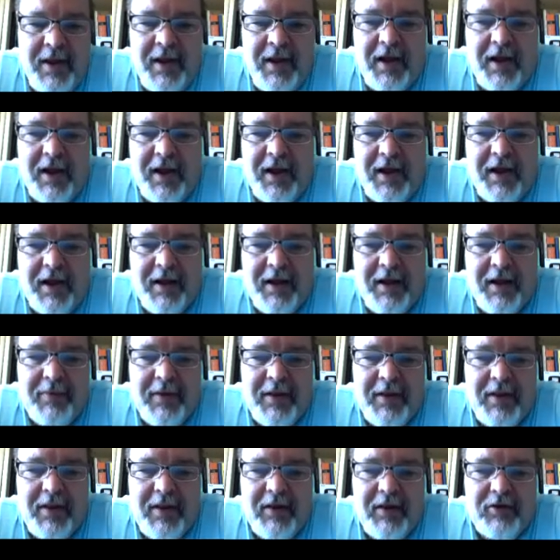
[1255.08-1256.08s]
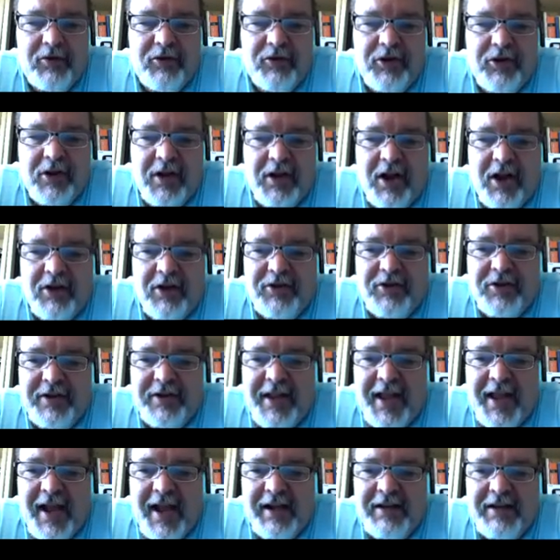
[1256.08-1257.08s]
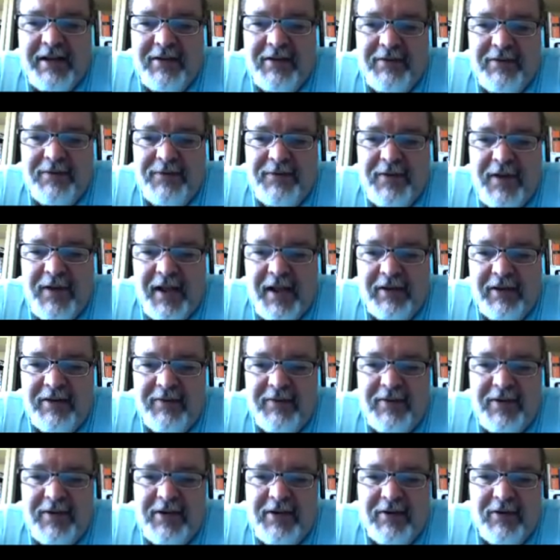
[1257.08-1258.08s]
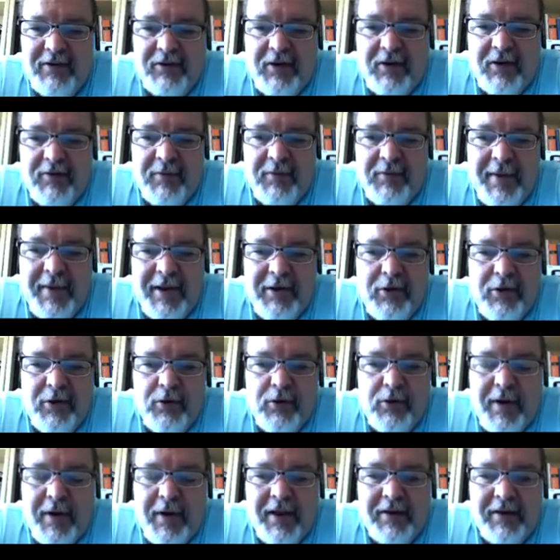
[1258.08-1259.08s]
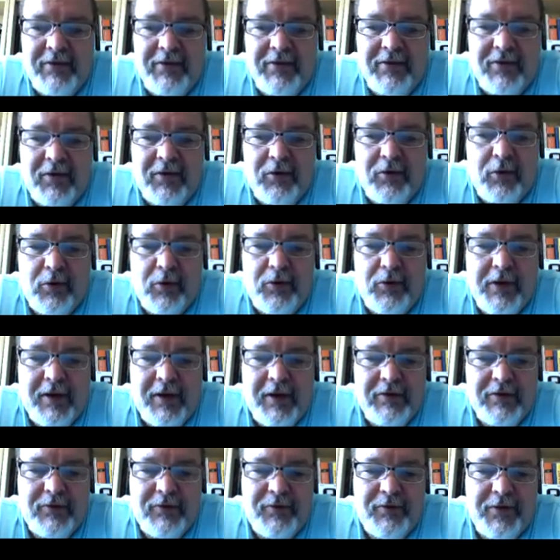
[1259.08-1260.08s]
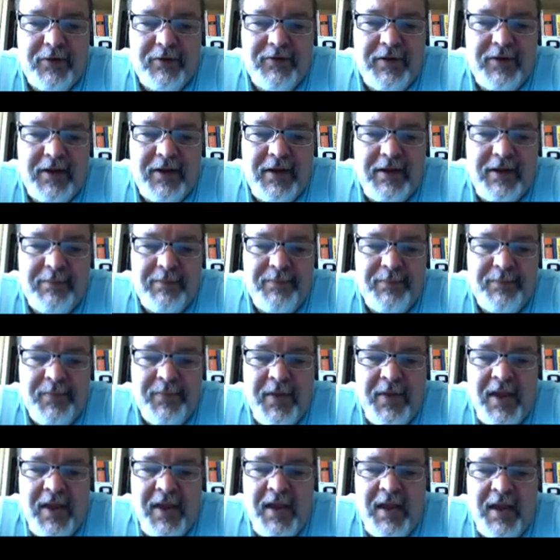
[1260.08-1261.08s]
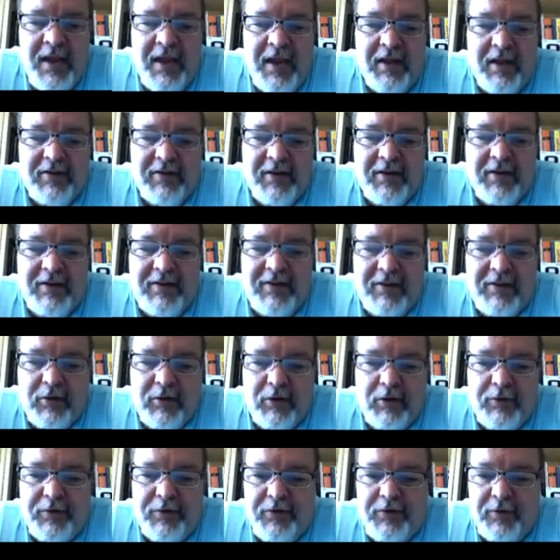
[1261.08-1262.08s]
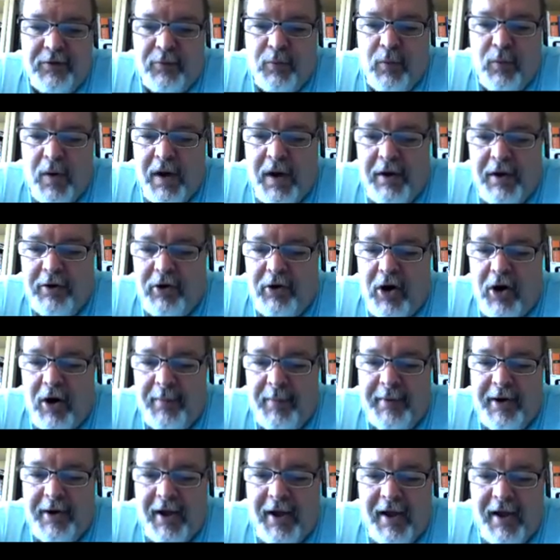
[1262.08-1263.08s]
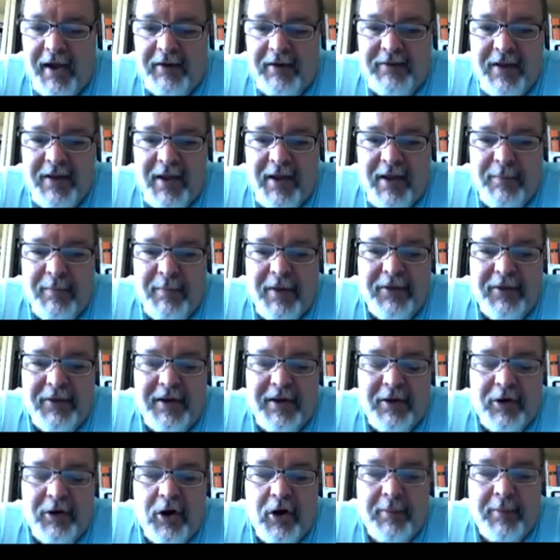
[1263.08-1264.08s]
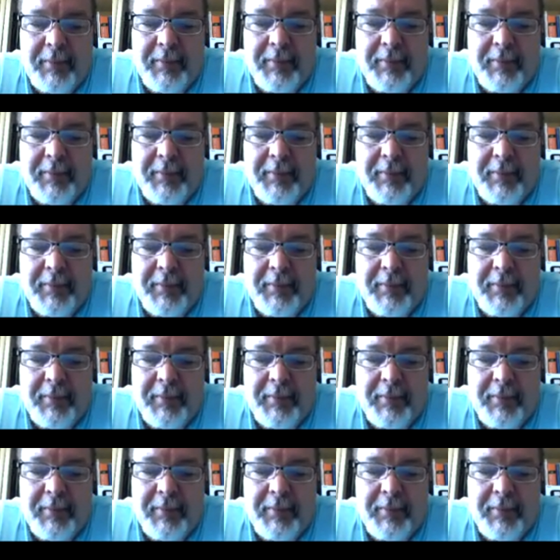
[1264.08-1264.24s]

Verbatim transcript: Uh, it's geologically active activity discovered by New Horizons in 2015. Its icy surface of water, carbon dioxide, methane, and carbon